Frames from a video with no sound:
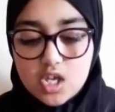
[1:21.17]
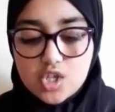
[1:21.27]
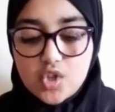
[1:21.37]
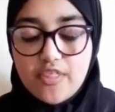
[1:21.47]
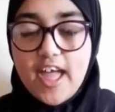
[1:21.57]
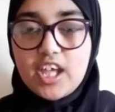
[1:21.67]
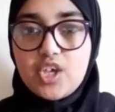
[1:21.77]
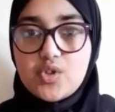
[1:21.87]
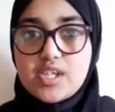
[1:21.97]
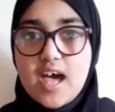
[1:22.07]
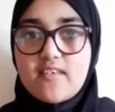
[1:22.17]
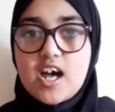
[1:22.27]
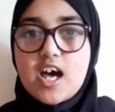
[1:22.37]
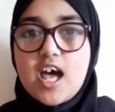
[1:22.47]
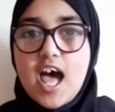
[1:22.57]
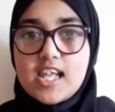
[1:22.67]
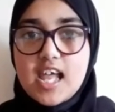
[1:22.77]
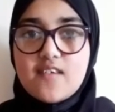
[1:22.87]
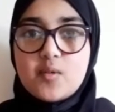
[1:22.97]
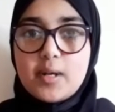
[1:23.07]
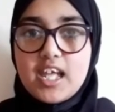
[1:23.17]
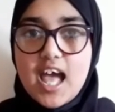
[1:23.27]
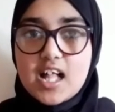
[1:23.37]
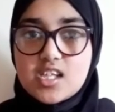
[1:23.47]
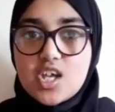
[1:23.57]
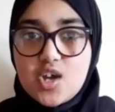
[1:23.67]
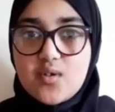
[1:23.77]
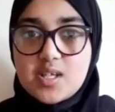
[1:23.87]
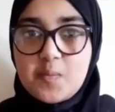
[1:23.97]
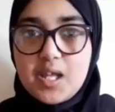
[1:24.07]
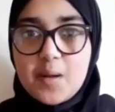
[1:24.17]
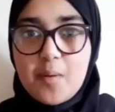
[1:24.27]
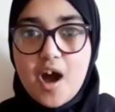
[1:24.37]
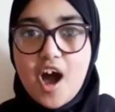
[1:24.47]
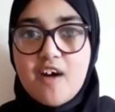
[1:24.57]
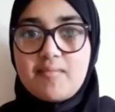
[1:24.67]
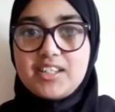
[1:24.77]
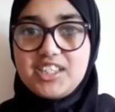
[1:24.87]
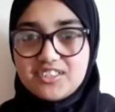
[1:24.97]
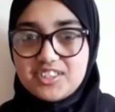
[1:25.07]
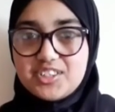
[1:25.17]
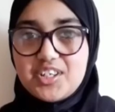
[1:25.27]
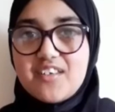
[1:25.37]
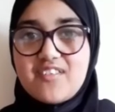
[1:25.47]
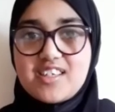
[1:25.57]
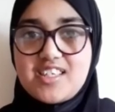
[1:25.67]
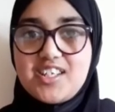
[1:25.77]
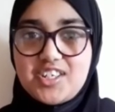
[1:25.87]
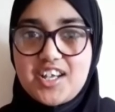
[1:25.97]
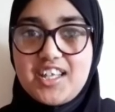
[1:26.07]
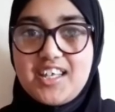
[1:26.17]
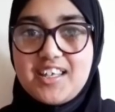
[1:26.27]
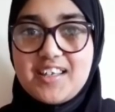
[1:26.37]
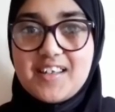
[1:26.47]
So thank you, Sarah, and everybody else who has been a part of my Children's University journey.